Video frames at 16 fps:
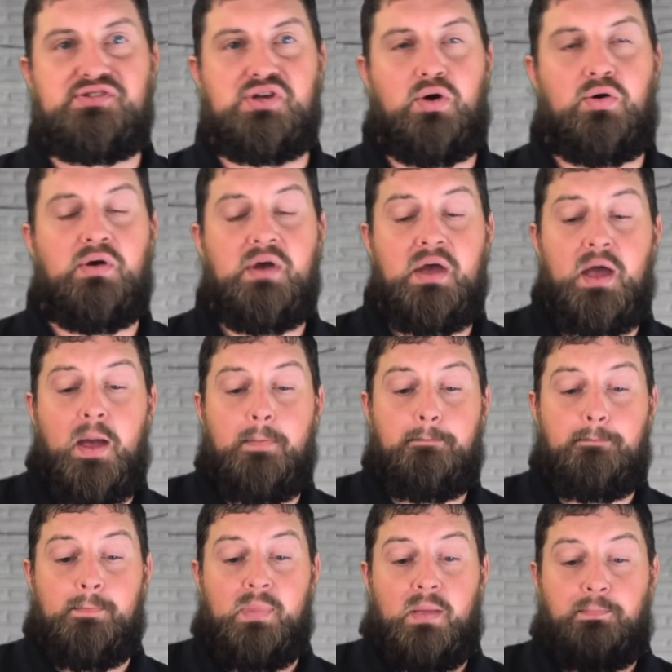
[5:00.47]
So
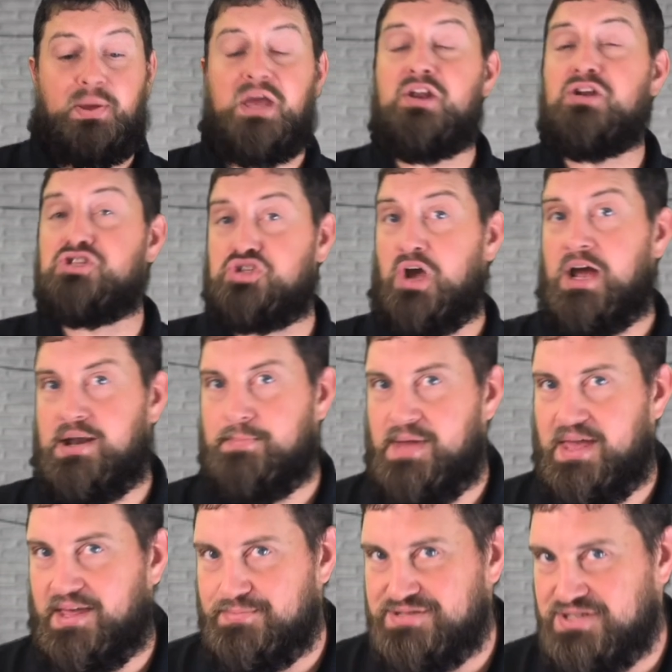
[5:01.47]
Peter's trying to
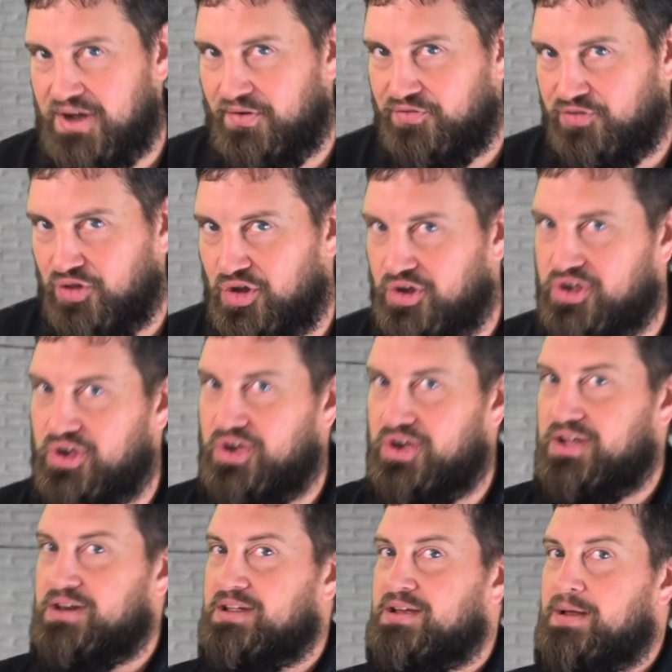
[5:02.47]
make himself look
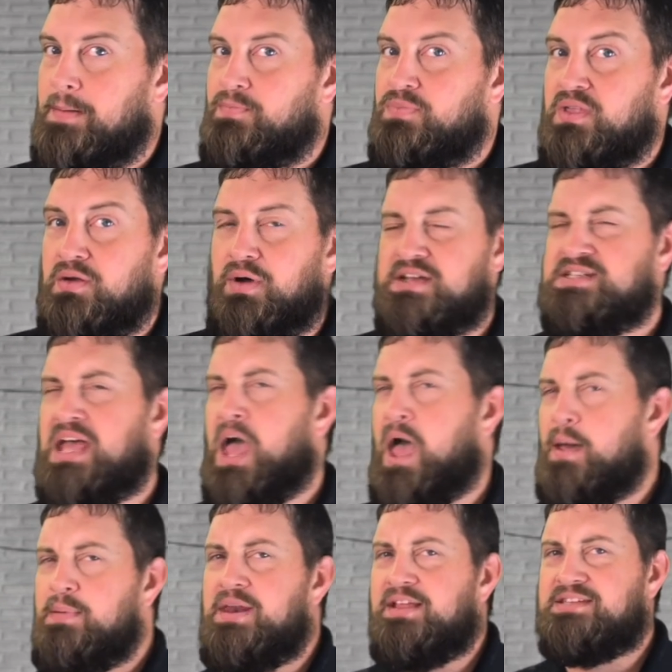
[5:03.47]
good. But I say,
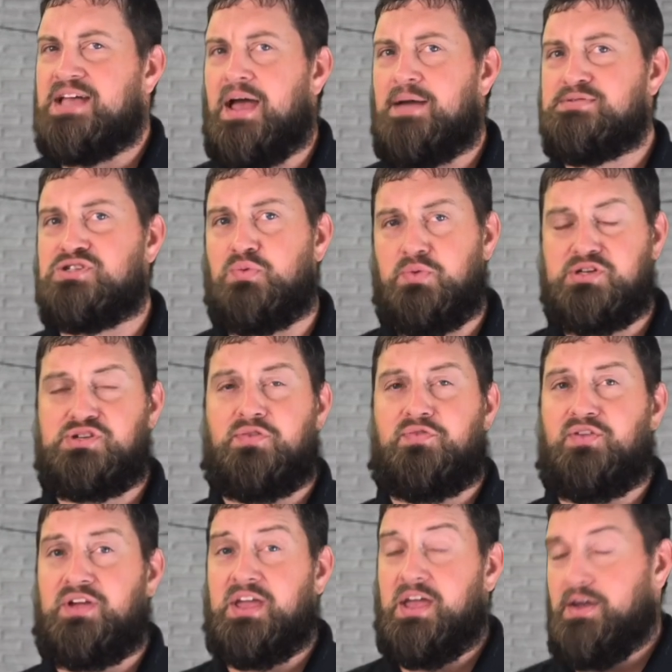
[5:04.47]
how many times should we should
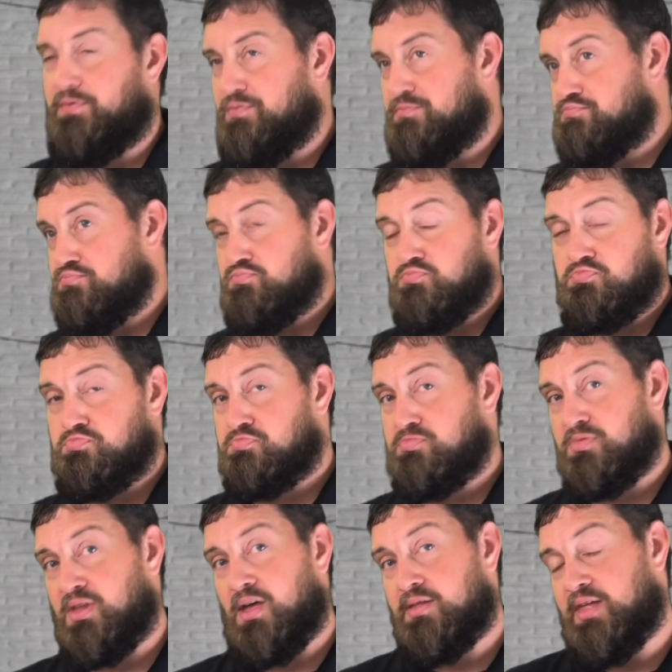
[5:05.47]
forgive?
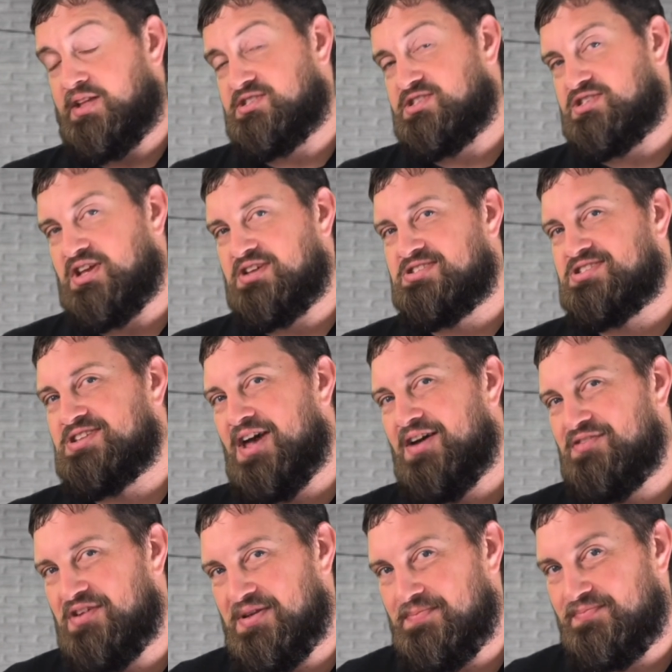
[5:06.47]
Let's say
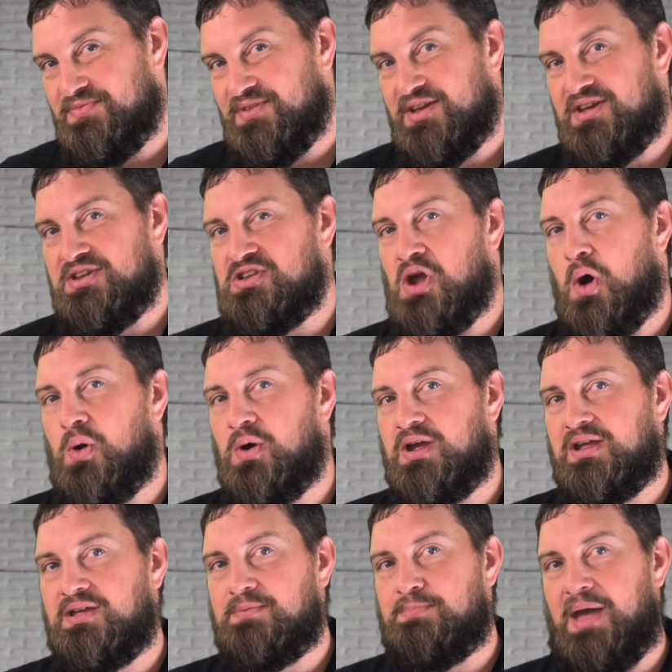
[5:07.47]
seven,
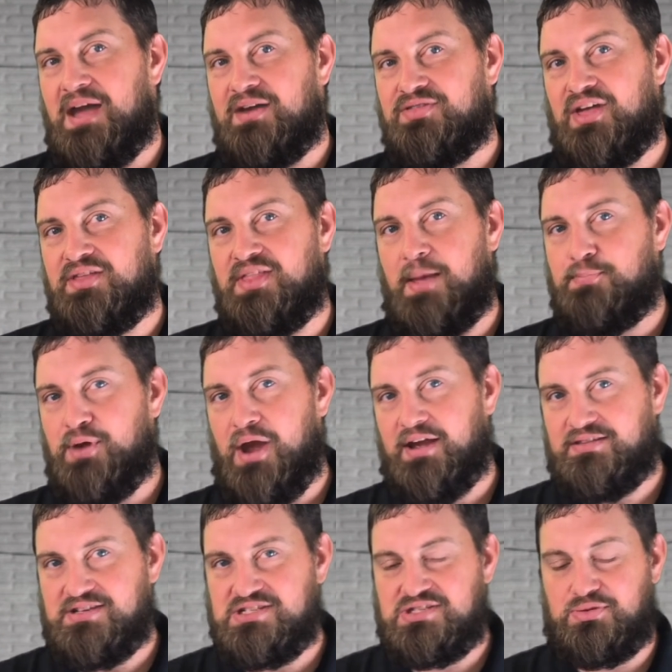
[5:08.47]
knowing back then they
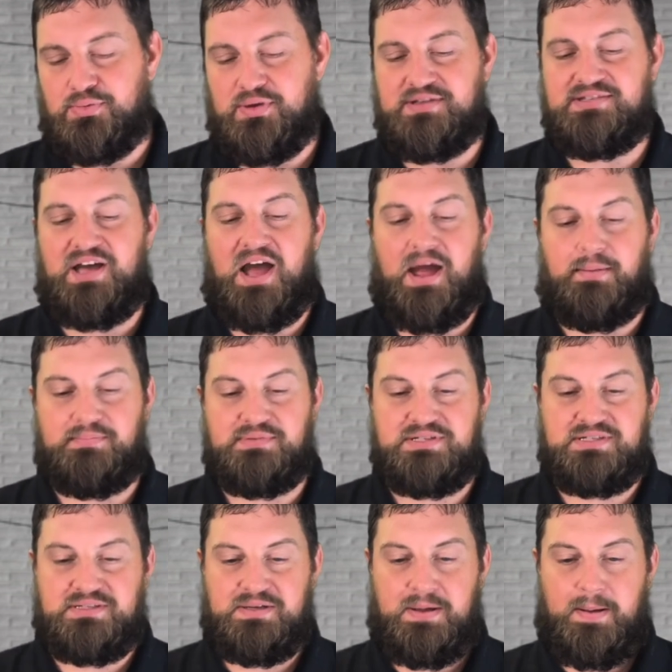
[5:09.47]
practiced three
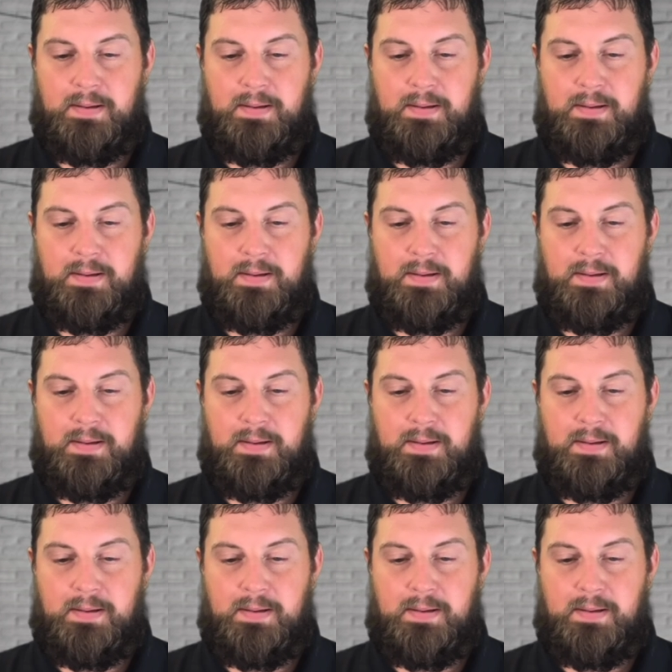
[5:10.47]
times.